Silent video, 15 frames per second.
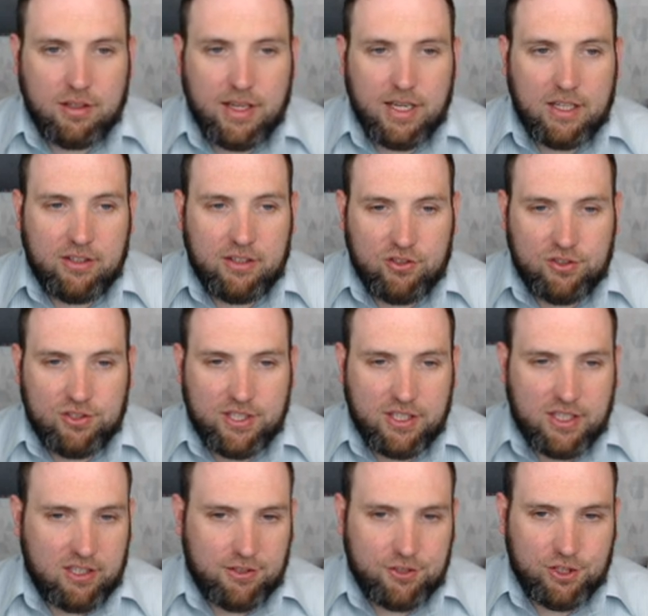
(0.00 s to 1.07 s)
and then you can see
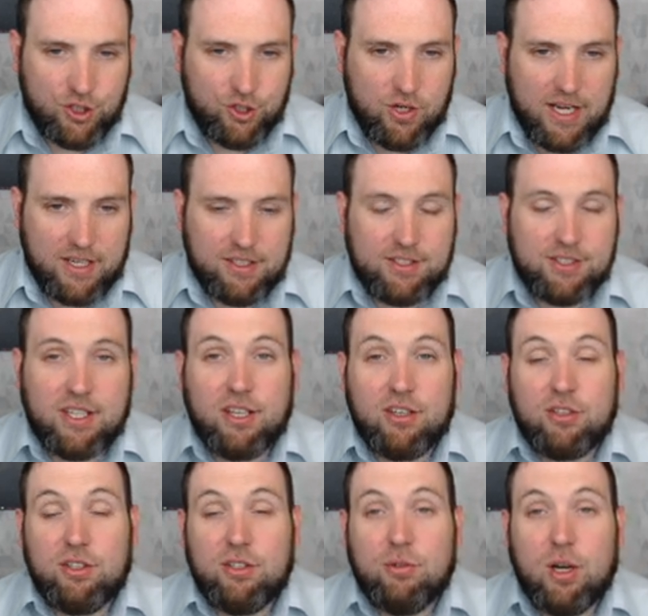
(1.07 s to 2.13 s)
there, they're just trying to
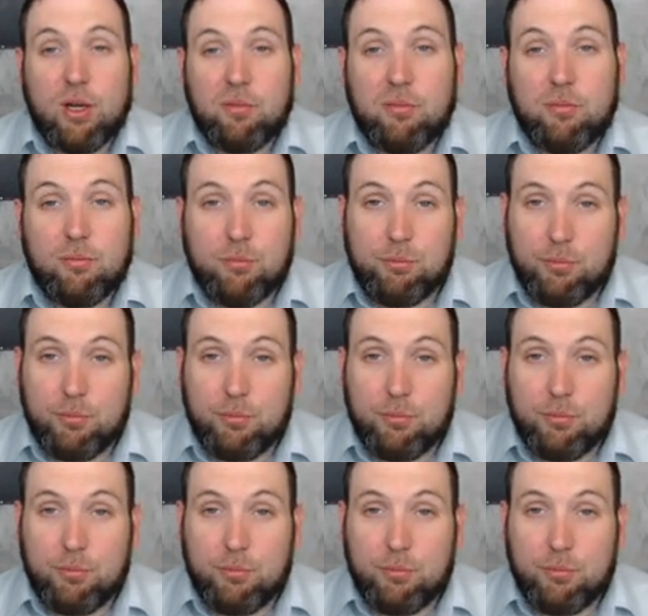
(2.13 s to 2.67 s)
sell you on